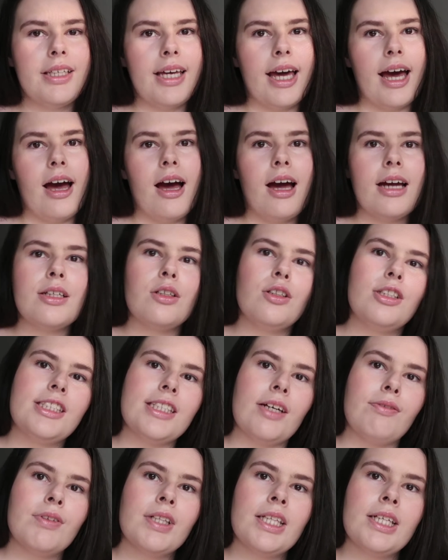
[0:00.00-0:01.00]
Yeah, I could
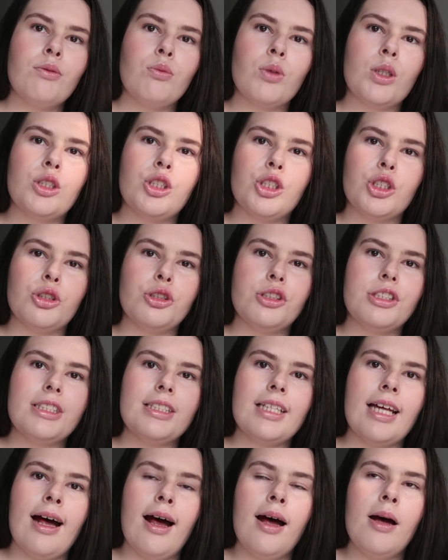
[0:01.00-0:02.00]
definitely reduce
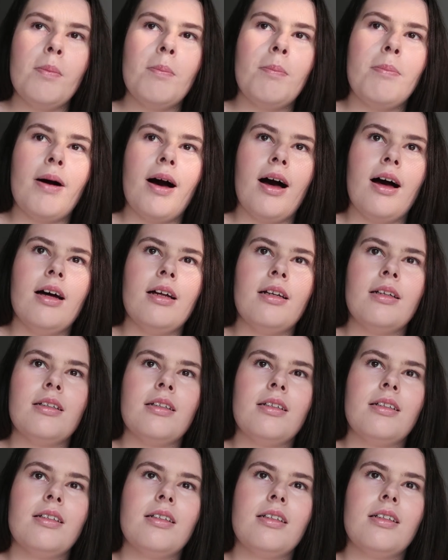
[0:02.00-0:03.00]
that, but
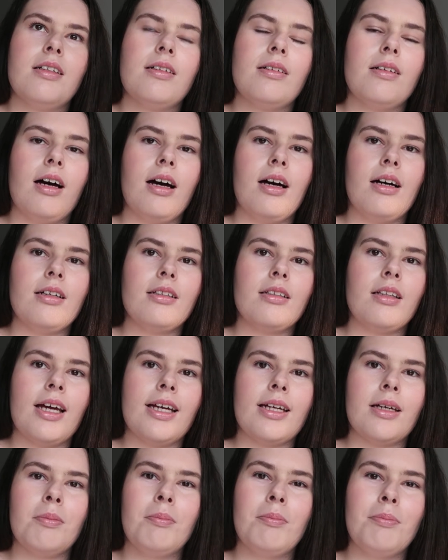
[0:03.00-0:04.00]

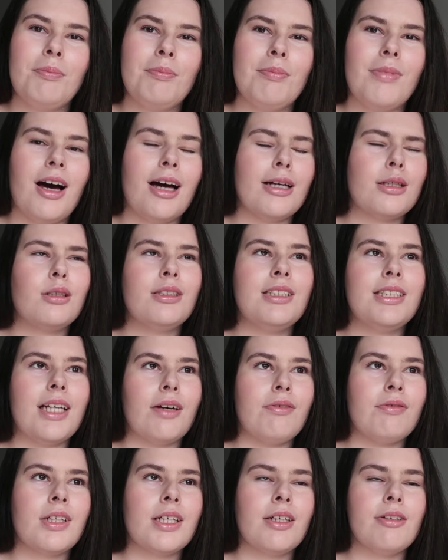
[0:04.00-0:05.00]
like I could
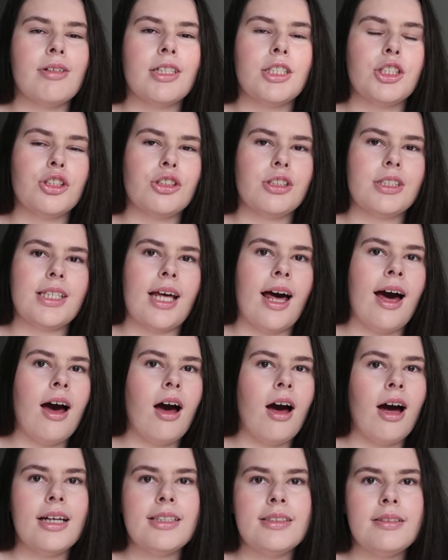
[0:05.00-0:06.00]
definitely reduce
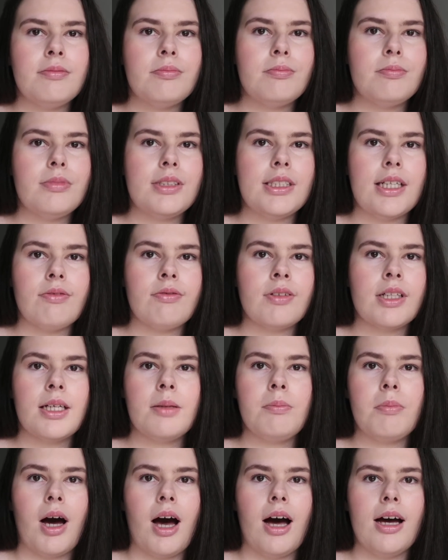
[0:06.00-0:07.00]
that. I definitely
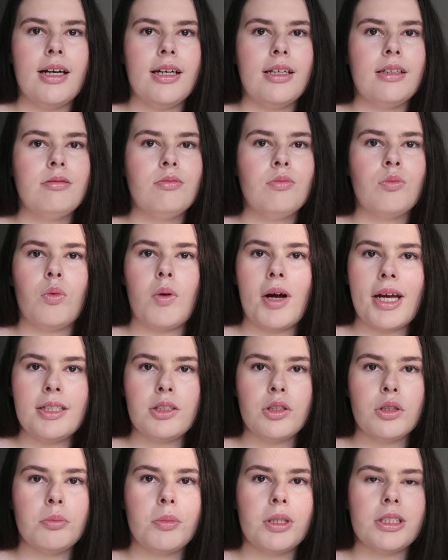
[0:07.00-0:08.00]
buy way
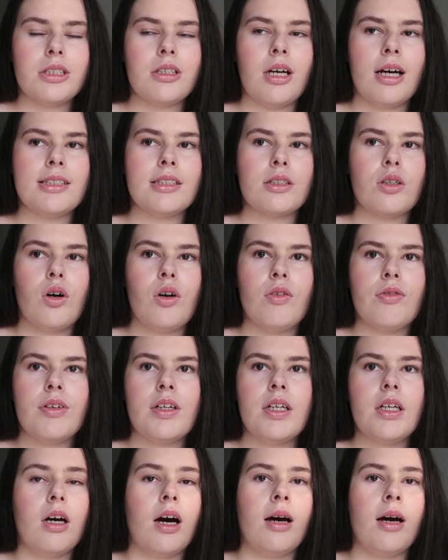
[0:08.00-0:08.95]
too much iced coffee.